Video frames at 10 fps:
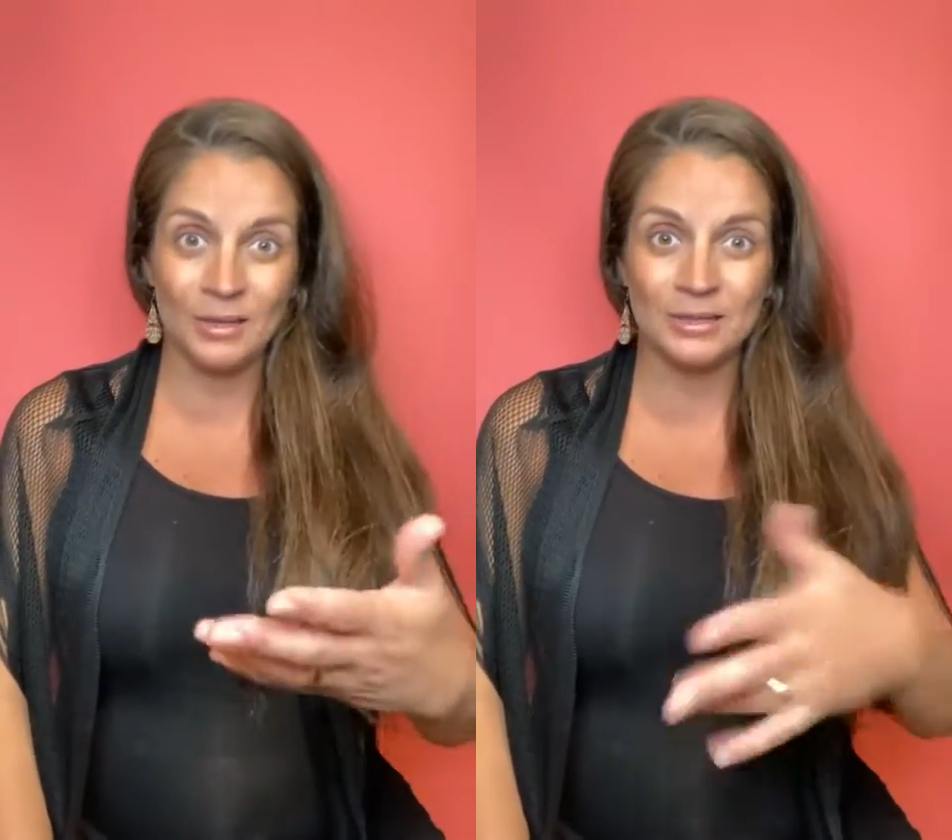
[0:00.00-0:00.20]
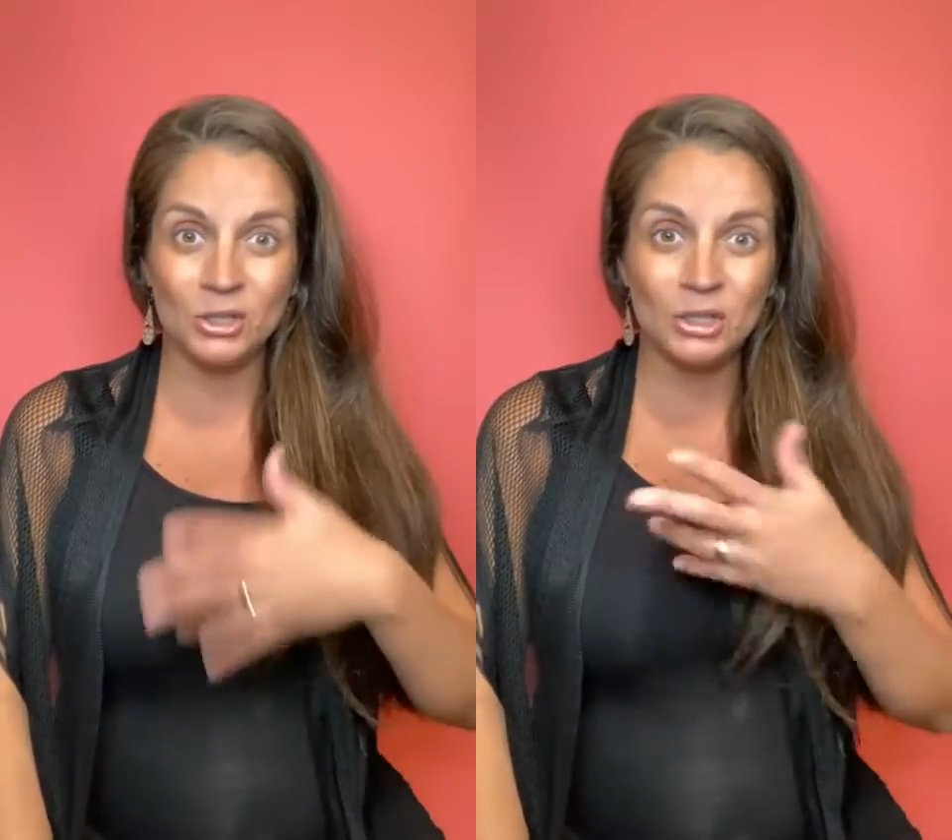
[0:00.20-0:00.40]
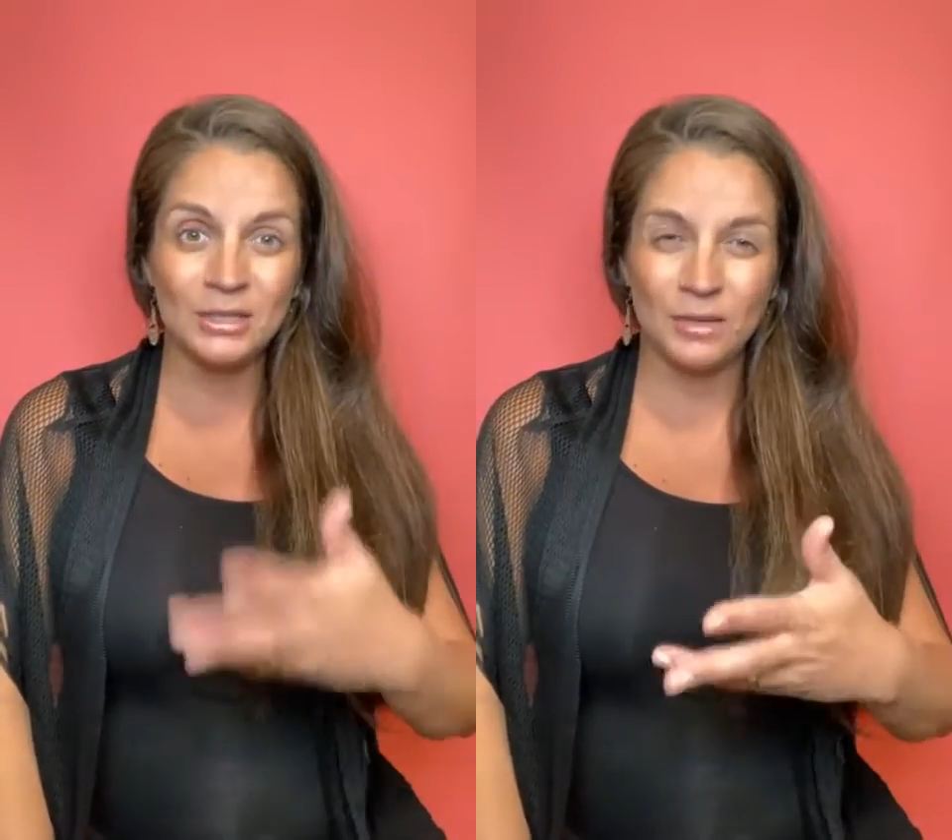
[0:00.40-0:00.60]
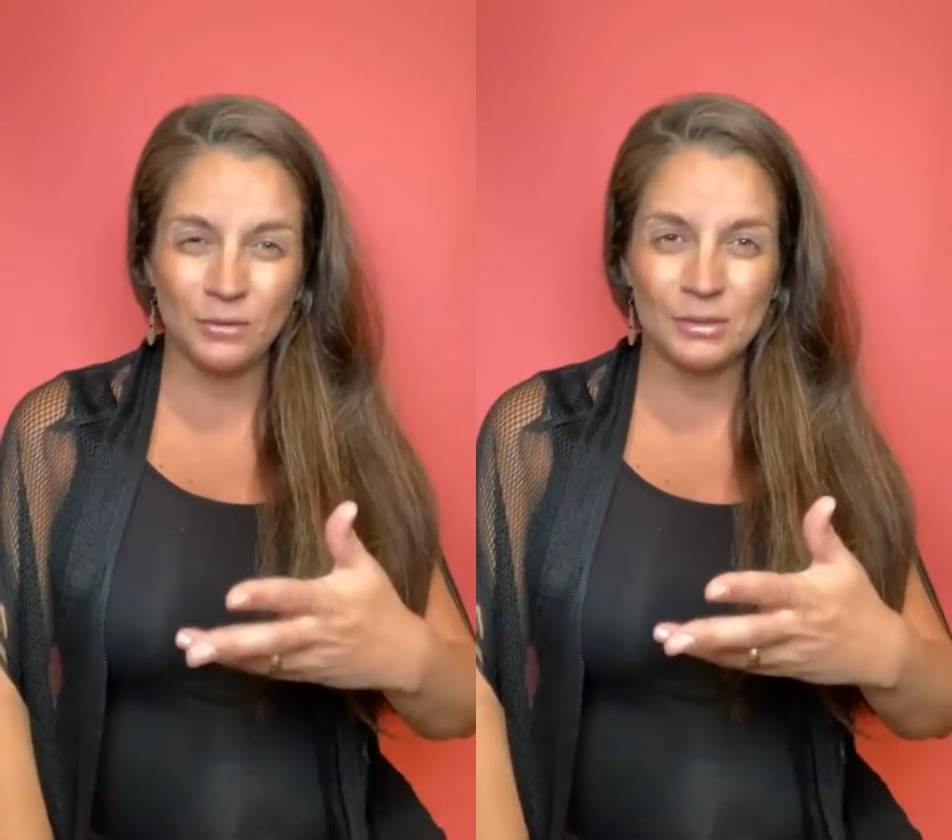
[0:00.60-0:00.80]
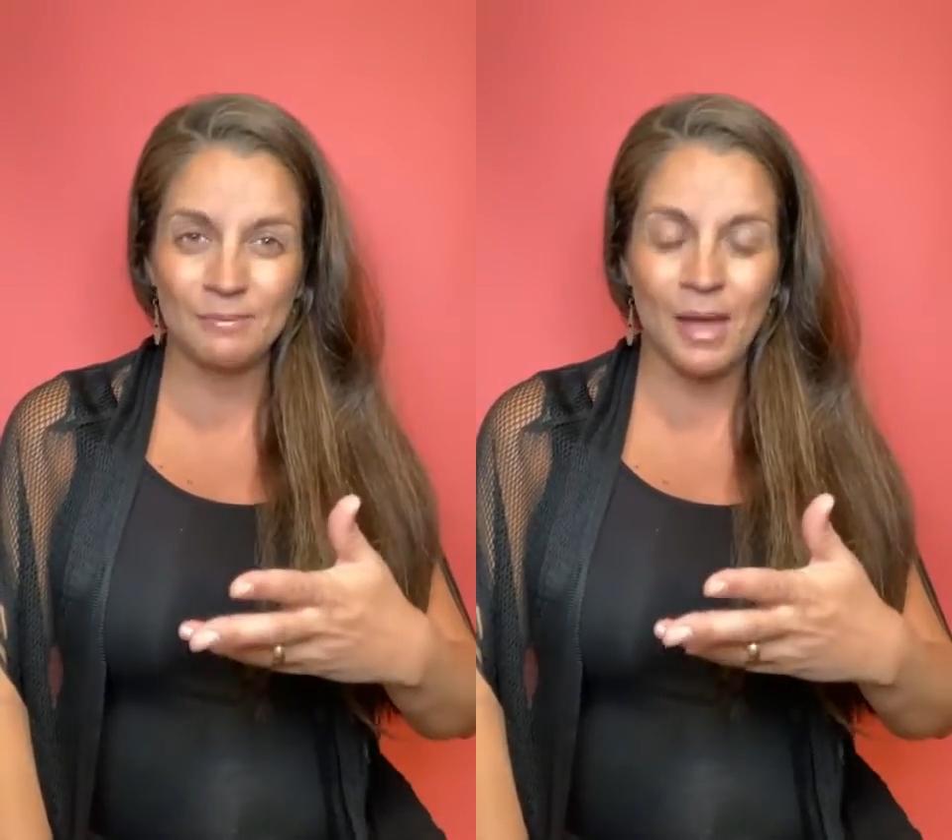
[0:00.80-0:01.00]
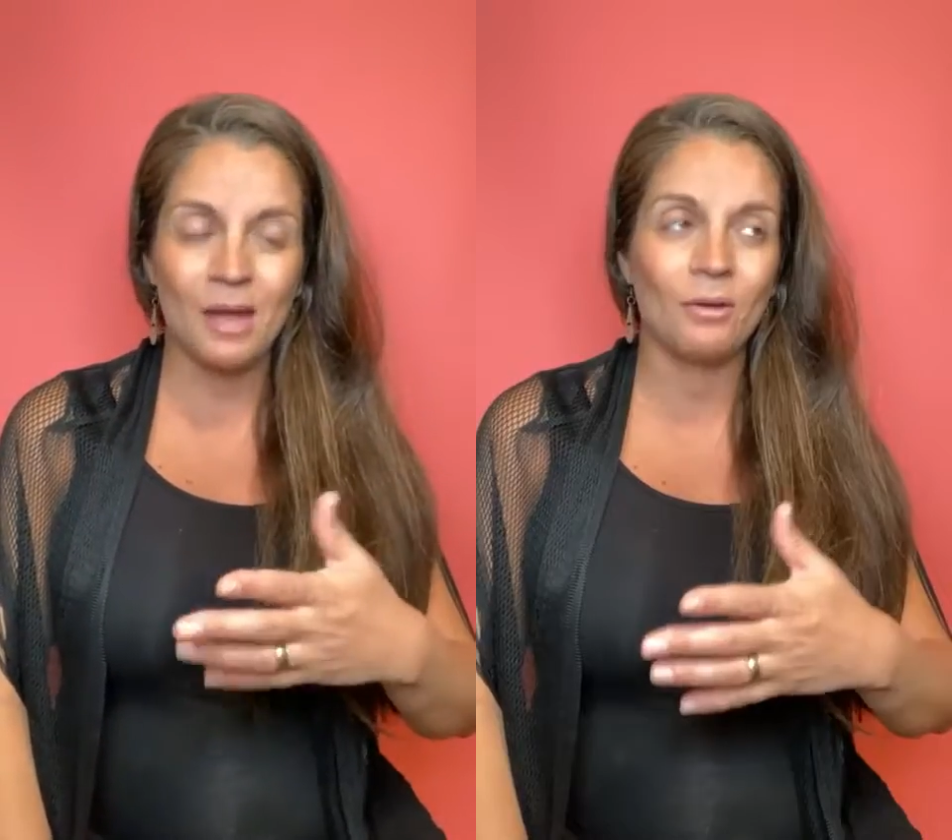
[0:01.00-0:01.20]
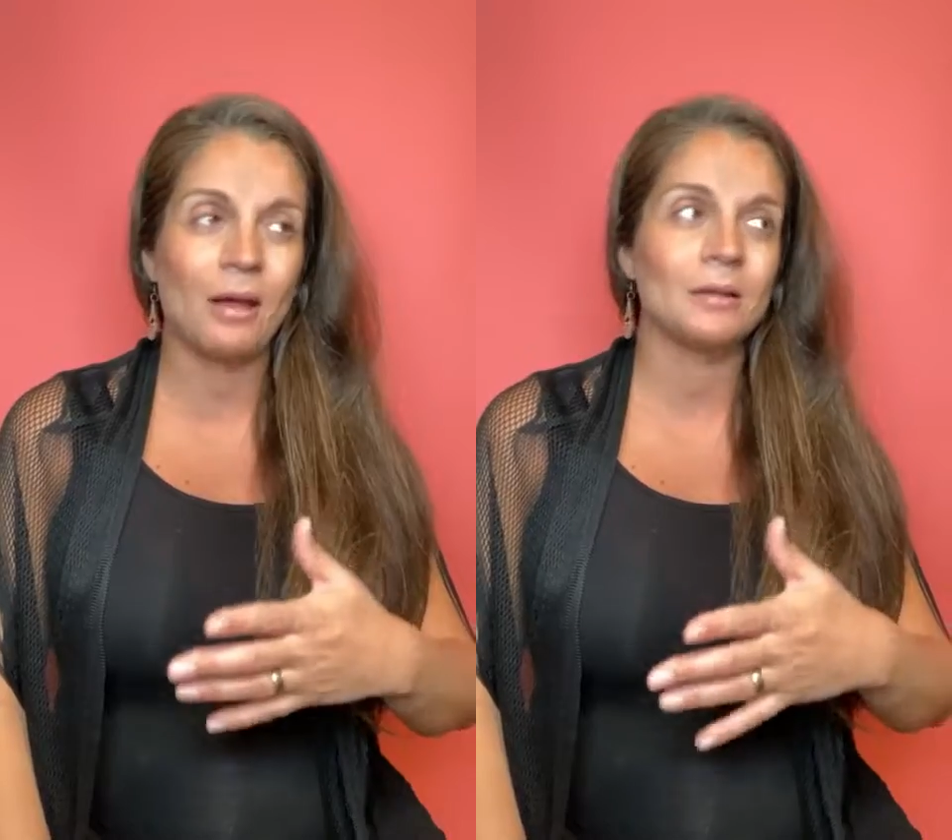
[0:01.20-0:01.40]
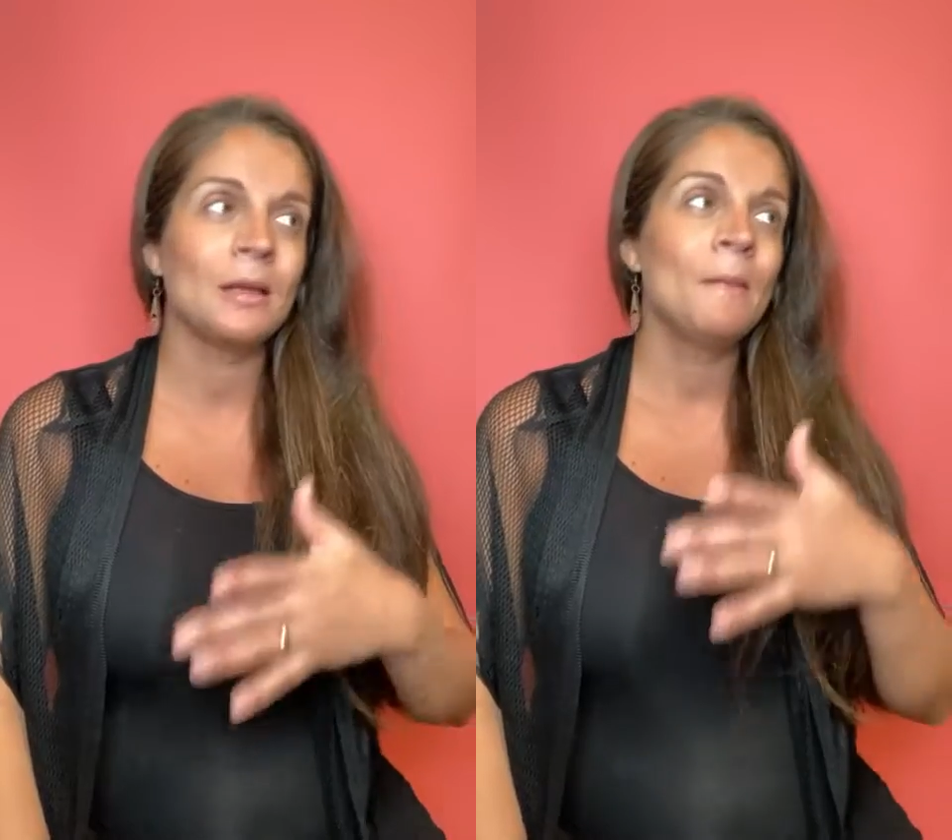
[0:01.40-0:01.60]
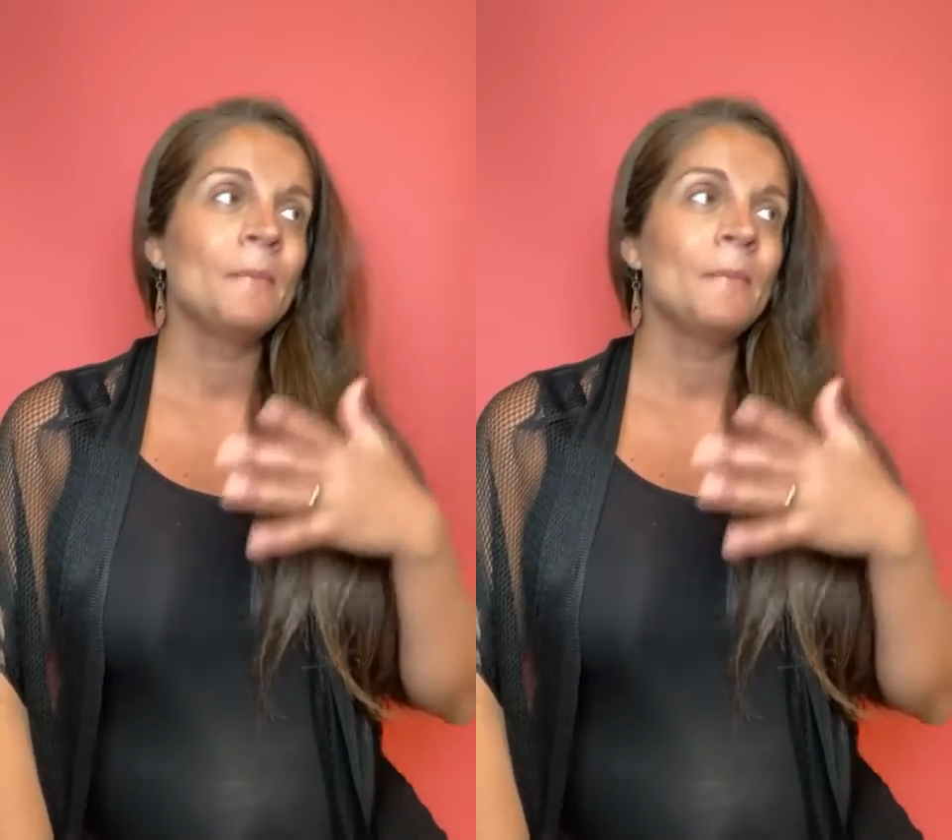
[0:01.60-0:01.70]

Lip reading: this is just to give you some background.